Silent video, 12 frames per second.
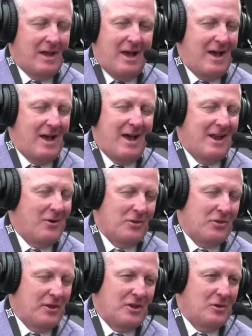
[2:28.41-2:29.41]
I don't
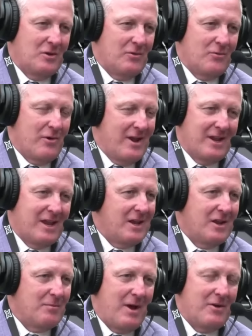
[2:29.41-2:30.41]
think you can rank
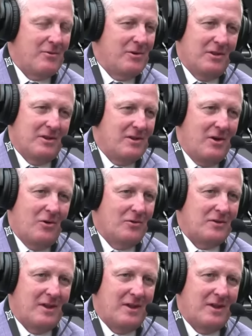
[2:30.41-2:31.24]
any of them. I really don't.